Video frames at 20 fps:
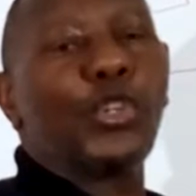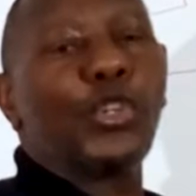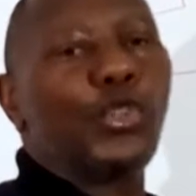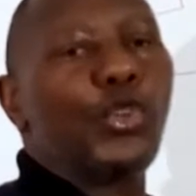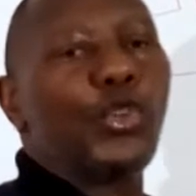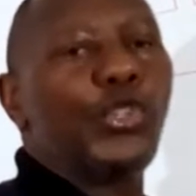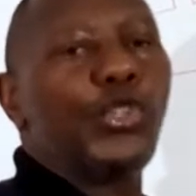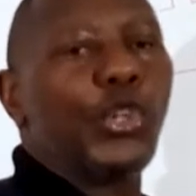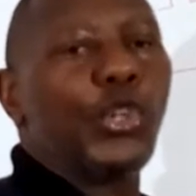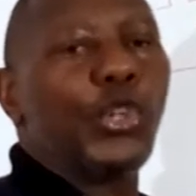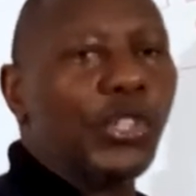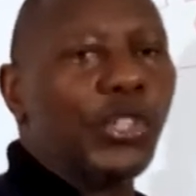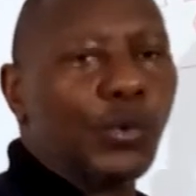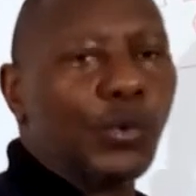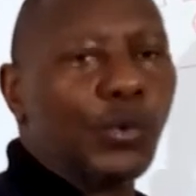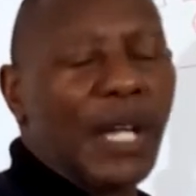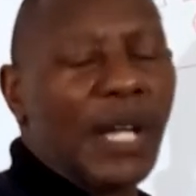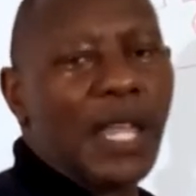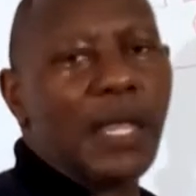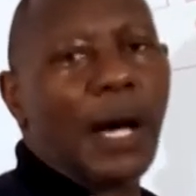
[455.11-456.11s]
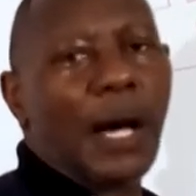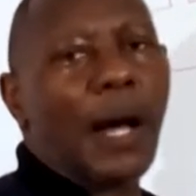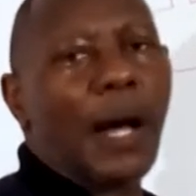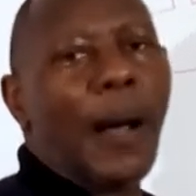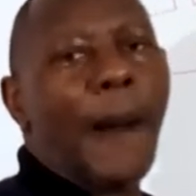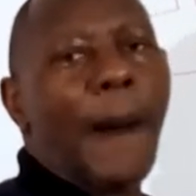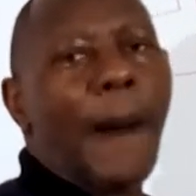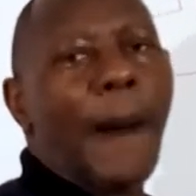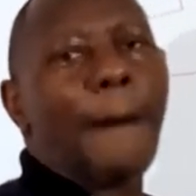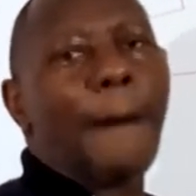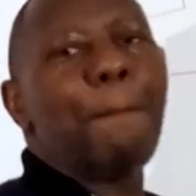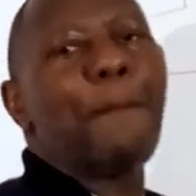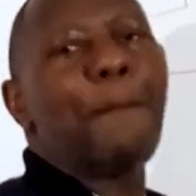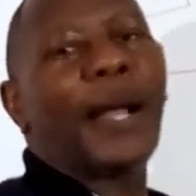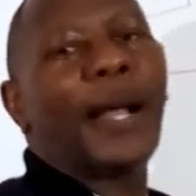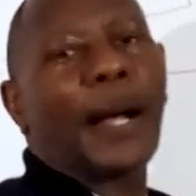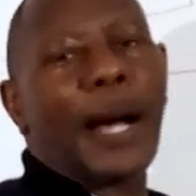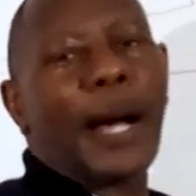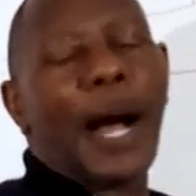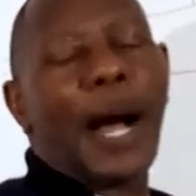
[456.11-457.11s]
to join together,
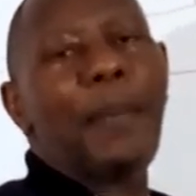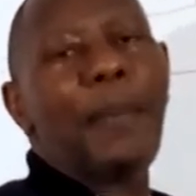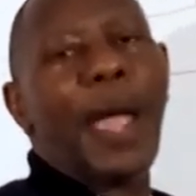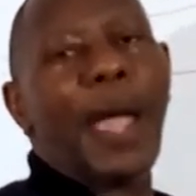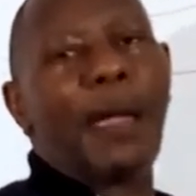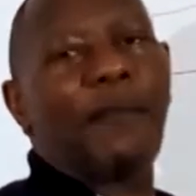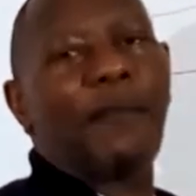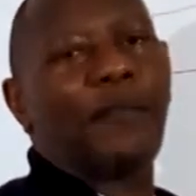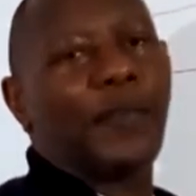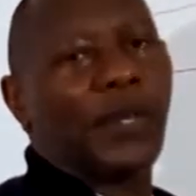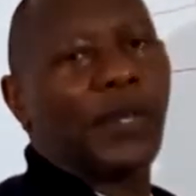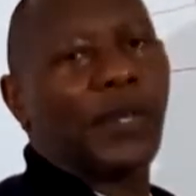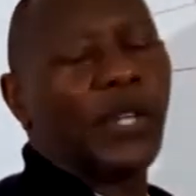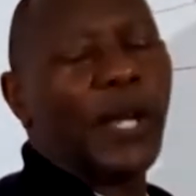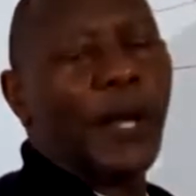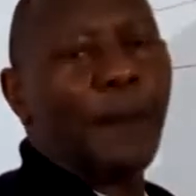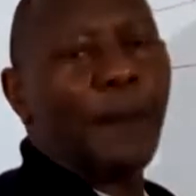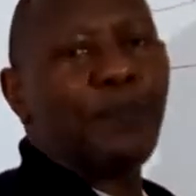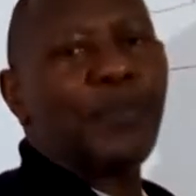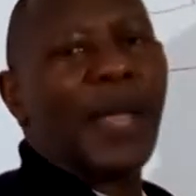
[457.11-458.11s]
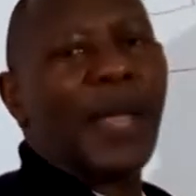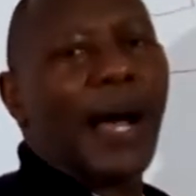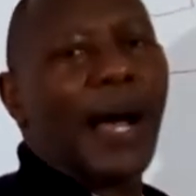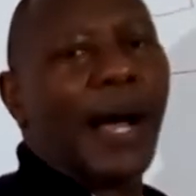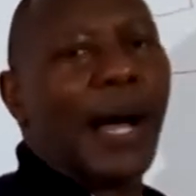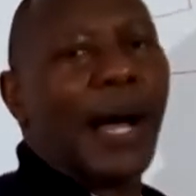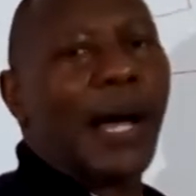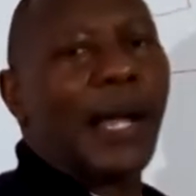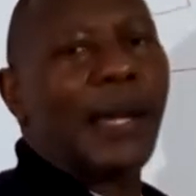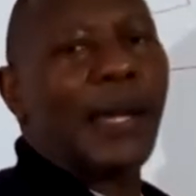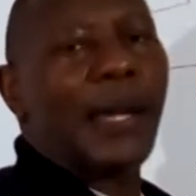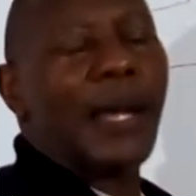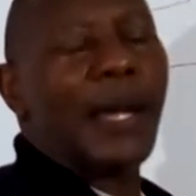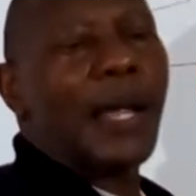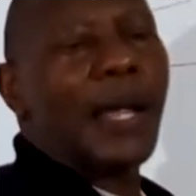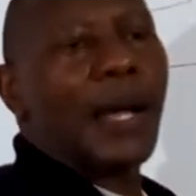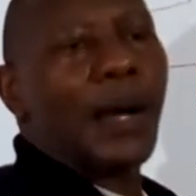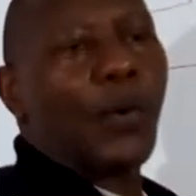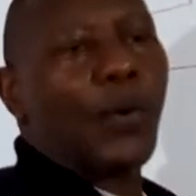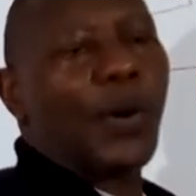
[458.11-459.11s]
become heavy,
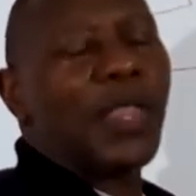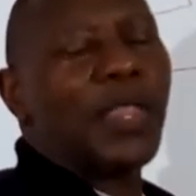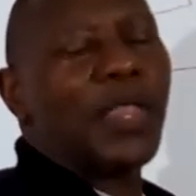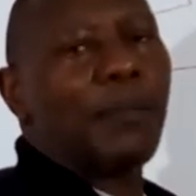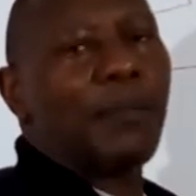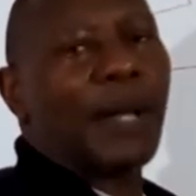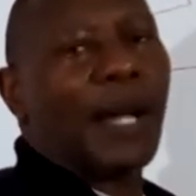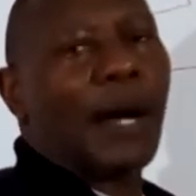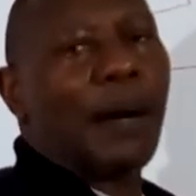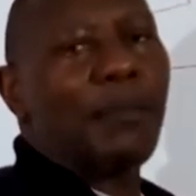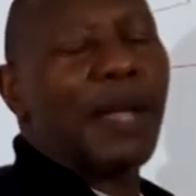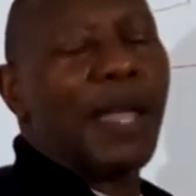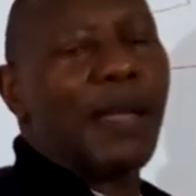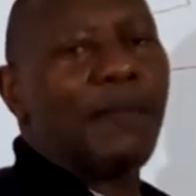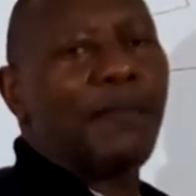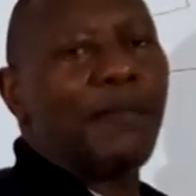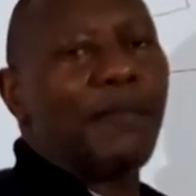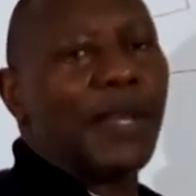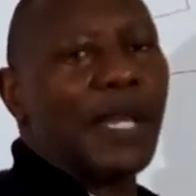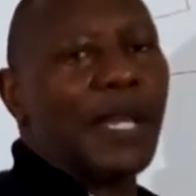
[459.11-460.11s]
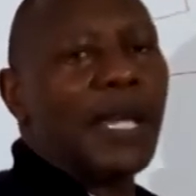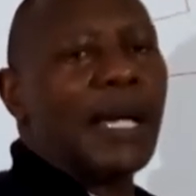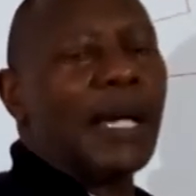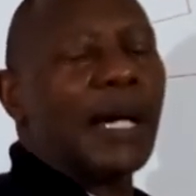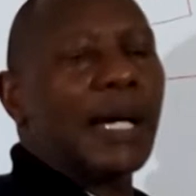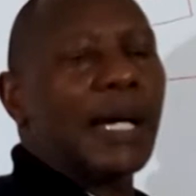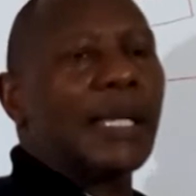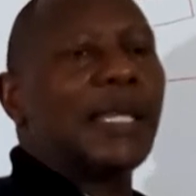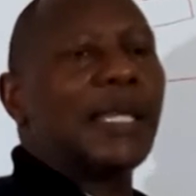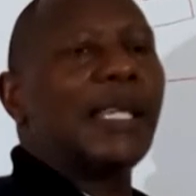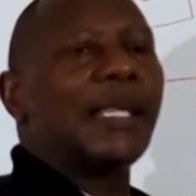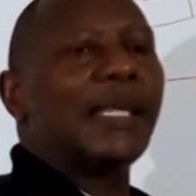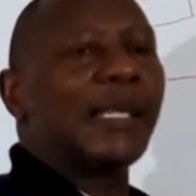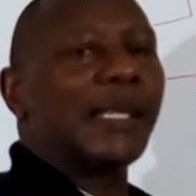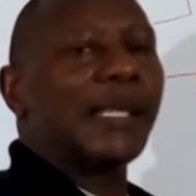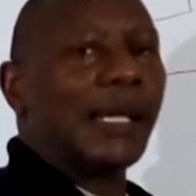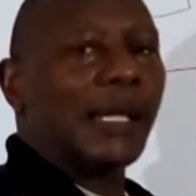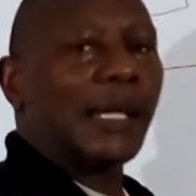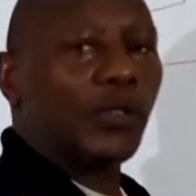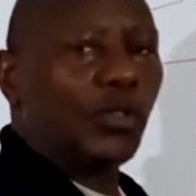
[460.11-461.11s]
and when they become heavy, they
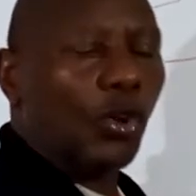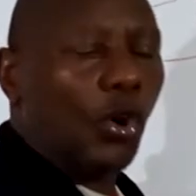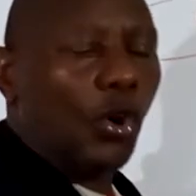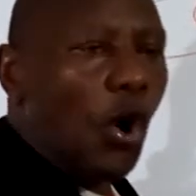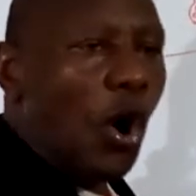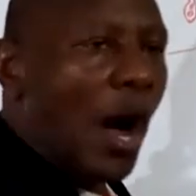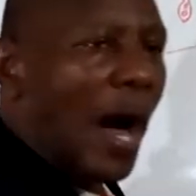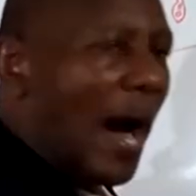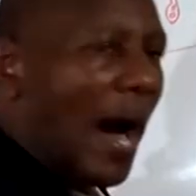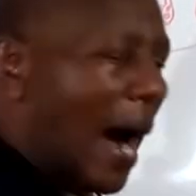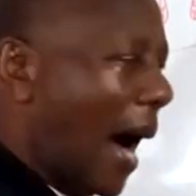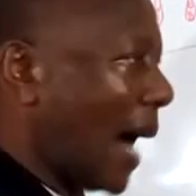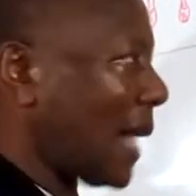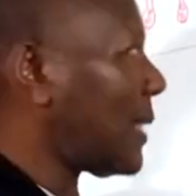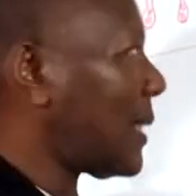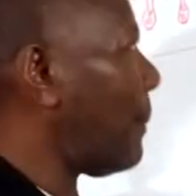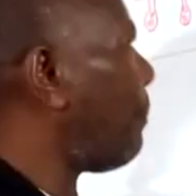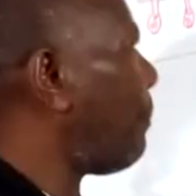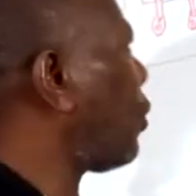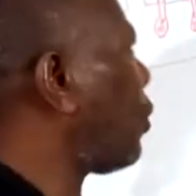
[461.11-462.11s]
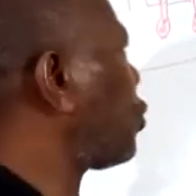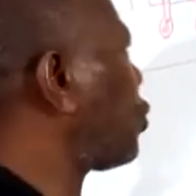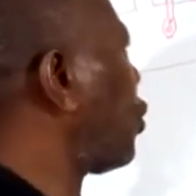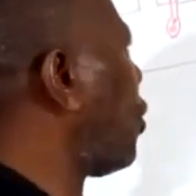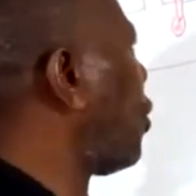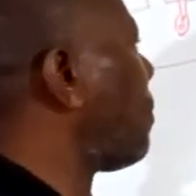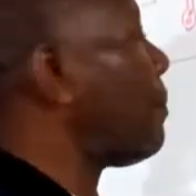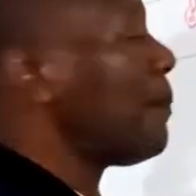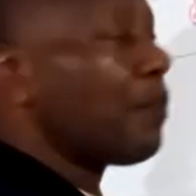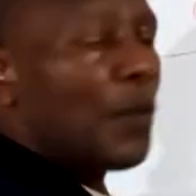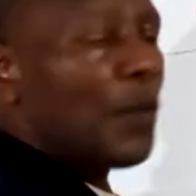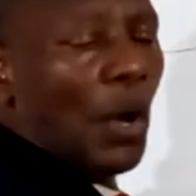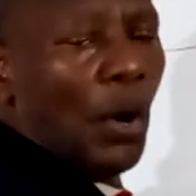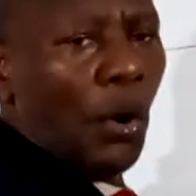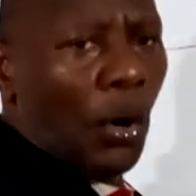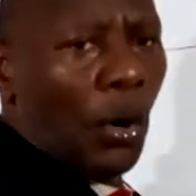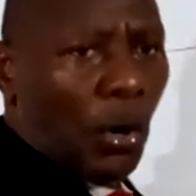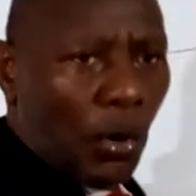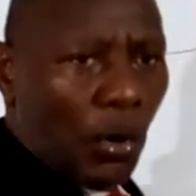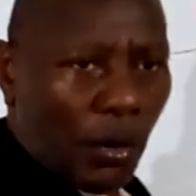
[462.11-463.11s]
settle at the bottom
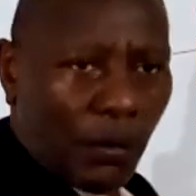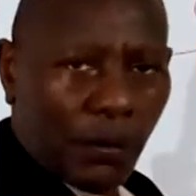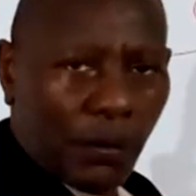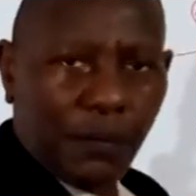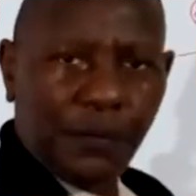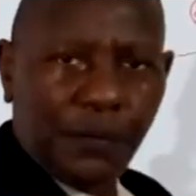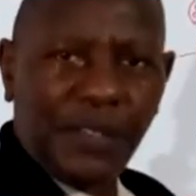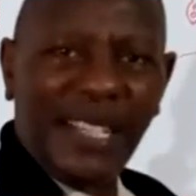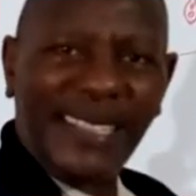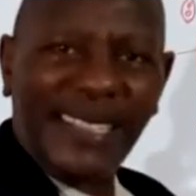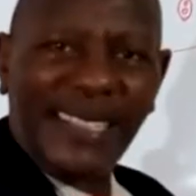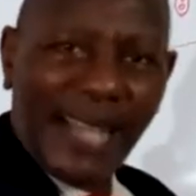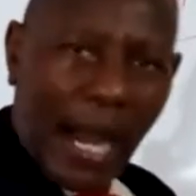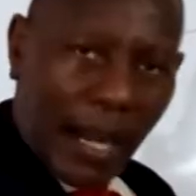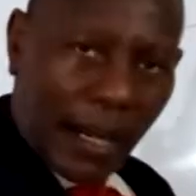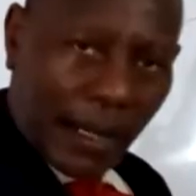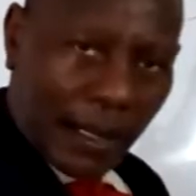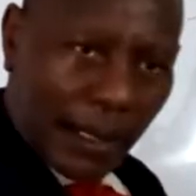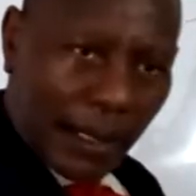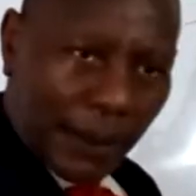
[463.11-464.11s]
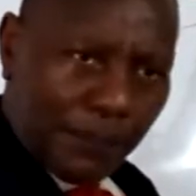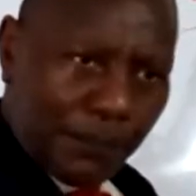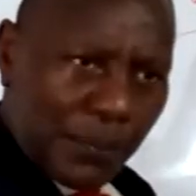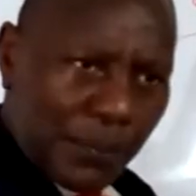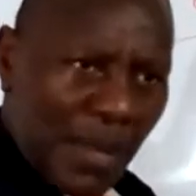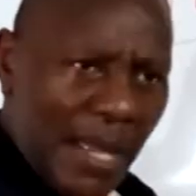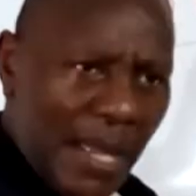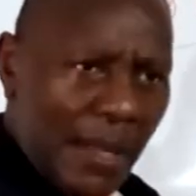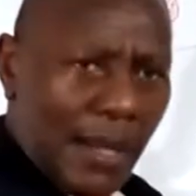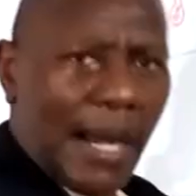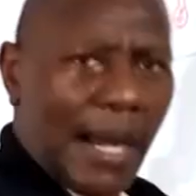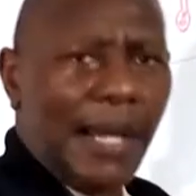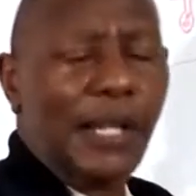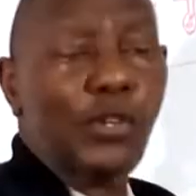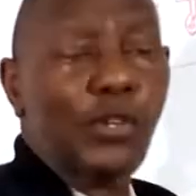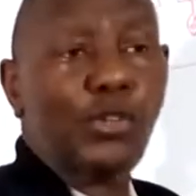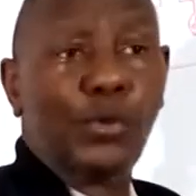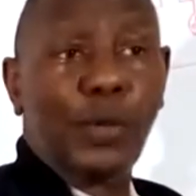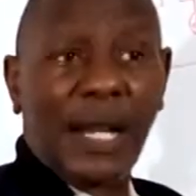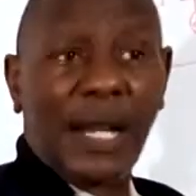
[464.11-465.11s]
of the tank. And
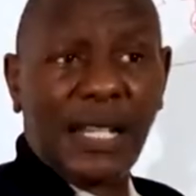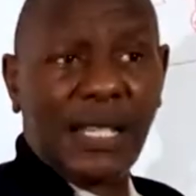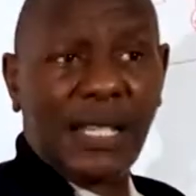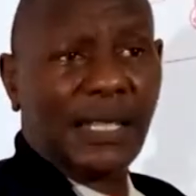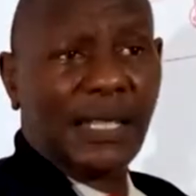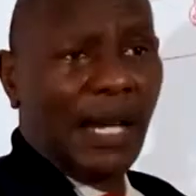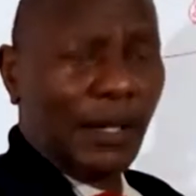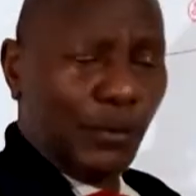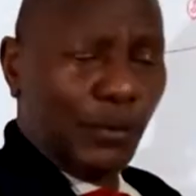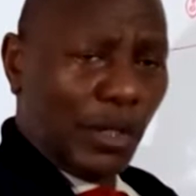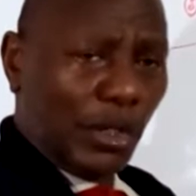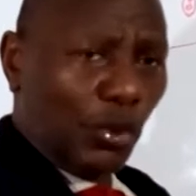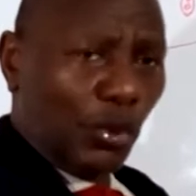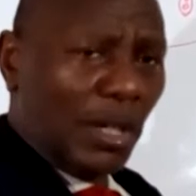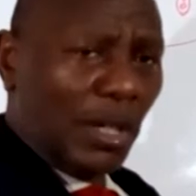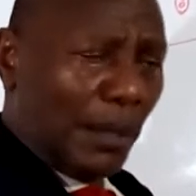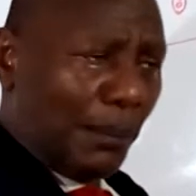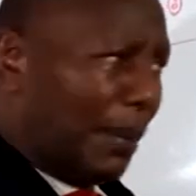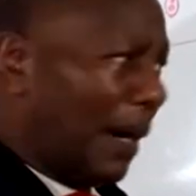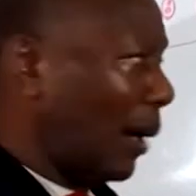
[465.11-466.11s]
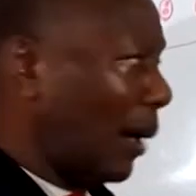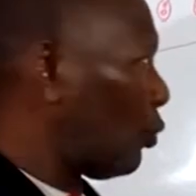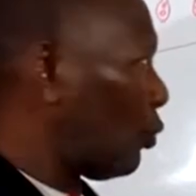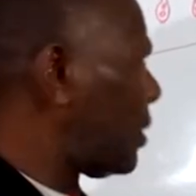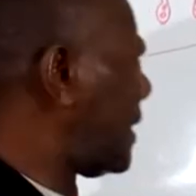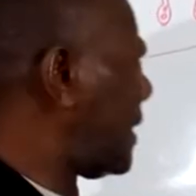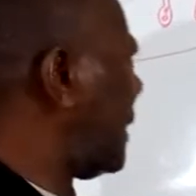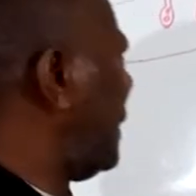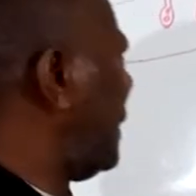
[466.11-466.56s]
usually the tank we're talking about